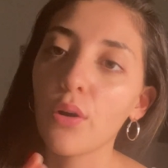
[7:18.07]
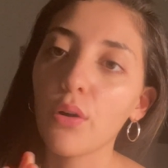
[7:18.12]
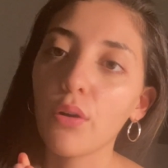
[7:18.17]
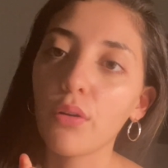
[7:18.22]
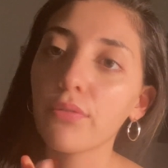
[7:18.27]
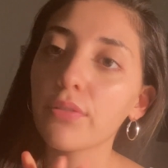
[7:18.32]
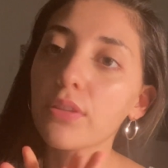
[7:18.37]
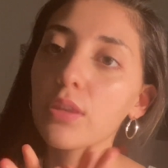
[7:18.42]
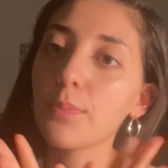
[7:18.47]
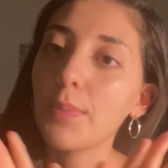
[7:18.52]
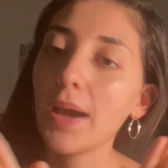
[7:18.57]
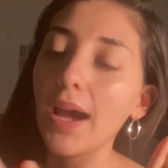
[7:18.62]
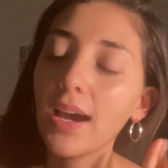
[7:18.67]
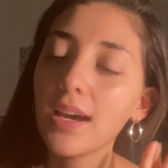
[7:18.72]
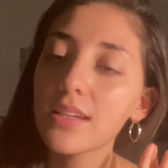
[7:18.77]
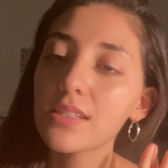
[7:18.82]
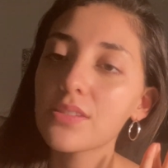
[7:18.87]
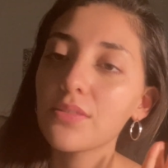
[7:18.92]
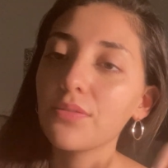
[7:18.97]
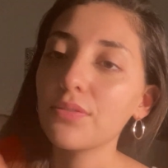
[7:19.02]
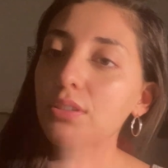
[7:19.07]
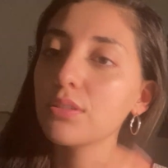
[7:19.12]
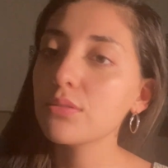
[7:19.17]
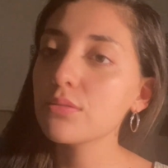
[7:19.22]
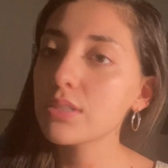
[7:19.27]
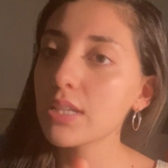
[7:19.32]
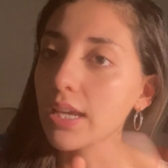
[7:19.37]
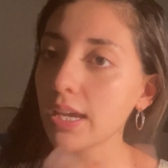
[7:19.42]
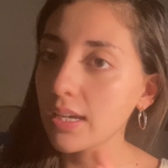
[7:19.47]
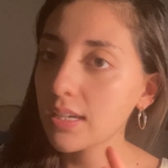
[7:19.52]
Over the past
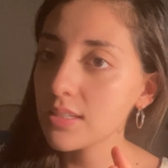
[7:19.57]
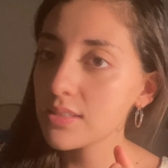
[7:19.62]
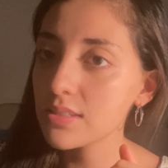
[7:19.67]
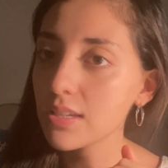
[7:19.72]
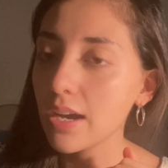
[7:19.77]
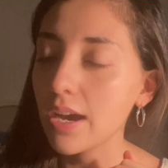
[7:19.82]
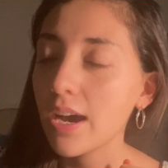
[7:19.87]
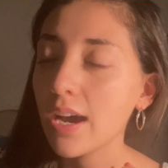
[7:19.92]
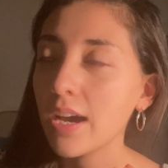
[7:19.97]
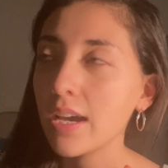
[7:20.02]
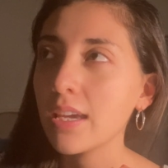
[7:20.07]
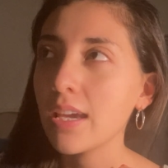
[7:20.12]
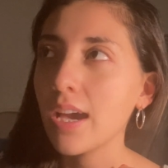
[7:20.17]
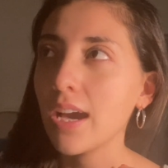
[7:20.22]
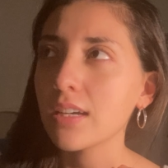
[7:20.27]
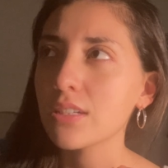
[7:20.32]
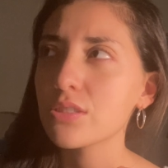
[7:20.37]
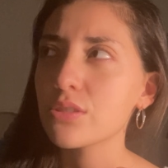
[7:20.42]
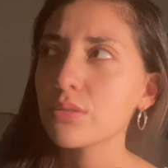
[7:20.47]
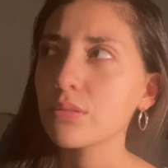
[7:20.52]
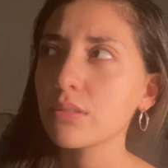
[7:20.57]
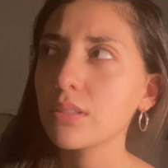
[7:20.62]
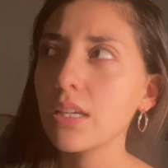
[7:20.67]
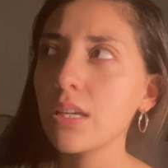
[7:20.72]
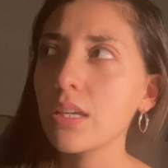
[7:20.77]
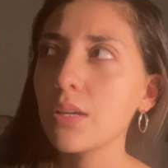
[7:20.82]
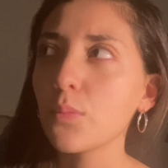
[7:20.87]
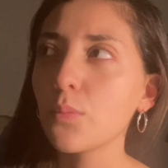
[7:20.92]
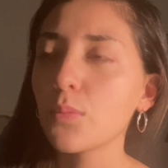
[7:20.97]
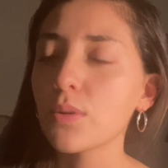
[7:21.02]
few days, I
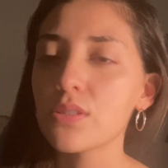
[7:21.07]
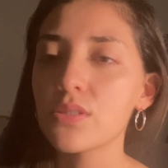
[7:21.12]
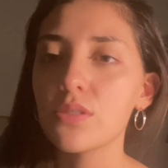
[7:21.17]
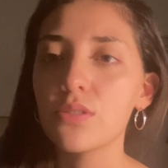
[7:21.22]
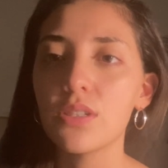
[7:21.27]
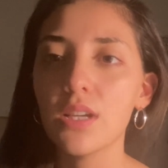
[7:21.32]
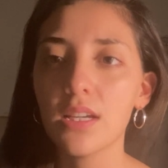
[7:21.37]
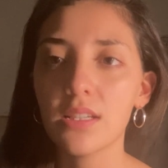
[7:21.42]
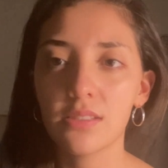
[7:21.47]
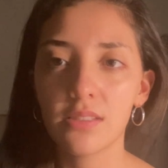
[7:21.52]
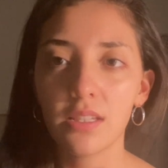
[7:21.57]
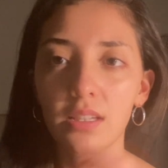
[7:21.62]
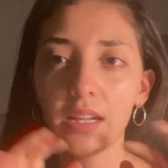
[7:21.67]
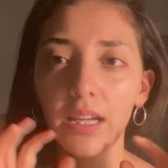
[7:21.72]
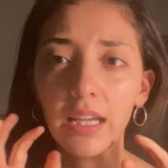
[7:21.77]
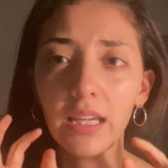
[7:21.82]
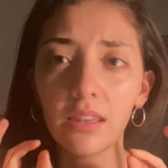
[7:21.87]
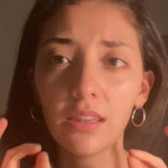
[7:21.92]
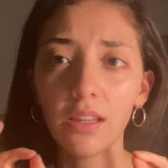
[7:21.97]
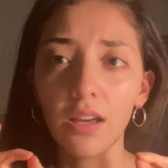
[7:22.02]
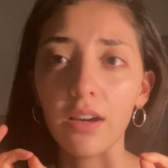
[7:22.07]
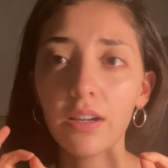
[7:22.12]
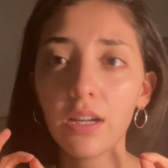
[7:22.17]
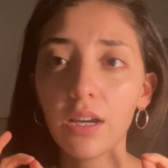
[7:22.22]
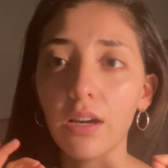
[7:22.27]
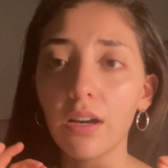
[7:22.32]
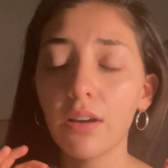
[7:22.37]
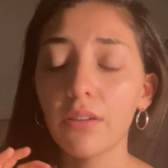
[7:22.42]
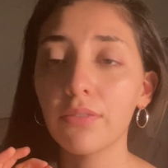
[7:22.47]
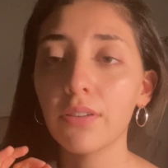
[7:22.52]
actually was suggested a lot
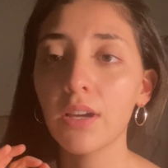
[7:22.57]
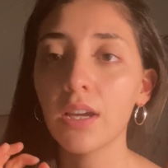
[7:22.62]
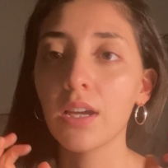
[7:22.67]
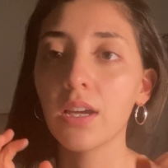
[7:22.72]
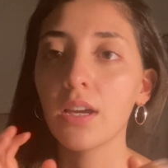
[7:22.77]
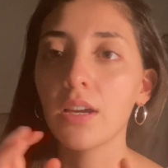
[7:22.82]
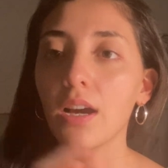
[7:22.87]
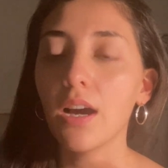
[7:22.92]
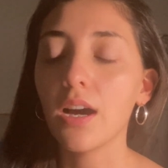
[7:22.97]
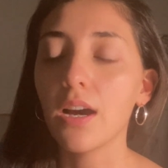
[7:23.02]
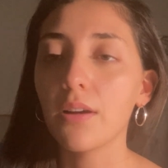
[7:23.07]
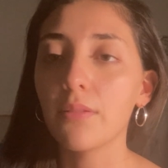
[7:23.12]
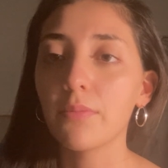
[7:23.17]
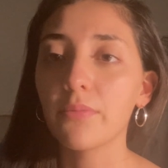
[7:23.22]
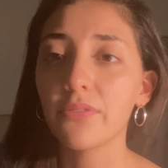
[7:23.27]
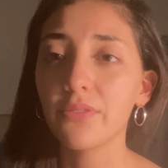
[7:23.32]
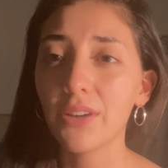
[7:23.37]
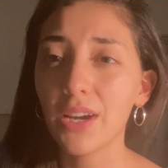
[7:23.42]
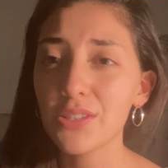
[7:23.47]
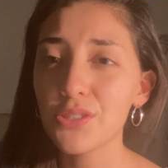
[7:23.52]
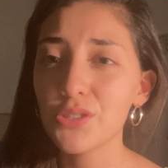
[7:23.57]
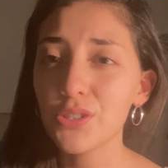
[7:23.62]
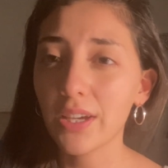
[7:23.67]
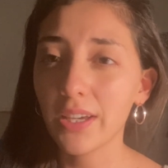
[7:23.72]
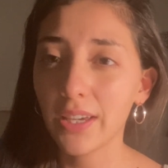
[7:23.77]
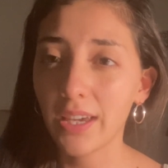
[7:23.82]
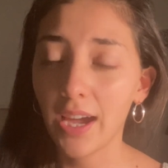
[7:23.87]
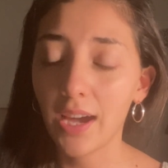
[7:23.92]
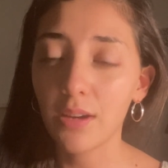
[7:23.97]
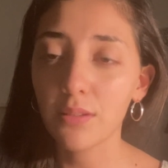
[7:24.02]
of French
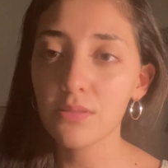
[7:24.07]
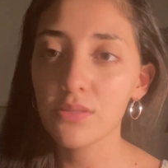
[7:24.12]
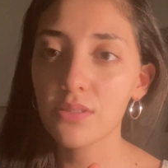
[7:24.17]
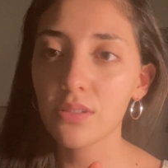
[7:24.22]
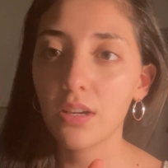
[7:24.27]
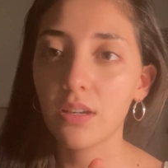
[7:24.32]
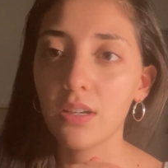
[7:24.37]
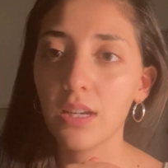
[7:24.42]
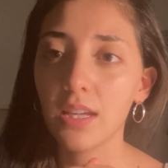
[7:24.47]
accounts on